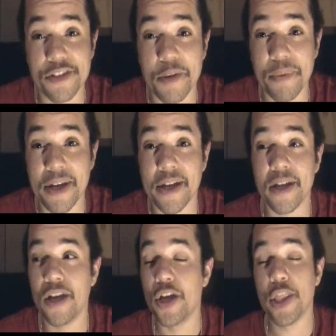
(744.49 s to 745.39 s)
start
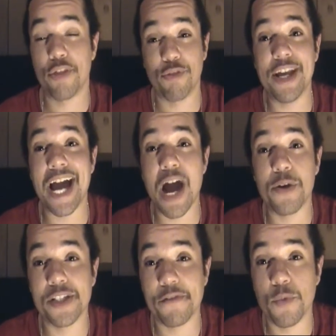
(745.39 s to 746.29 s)
being? 3
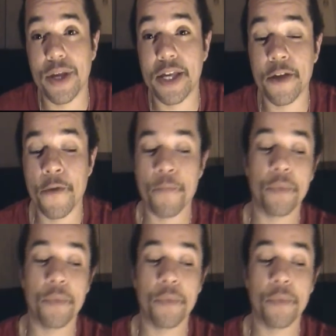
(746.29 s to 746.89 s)
hours every week.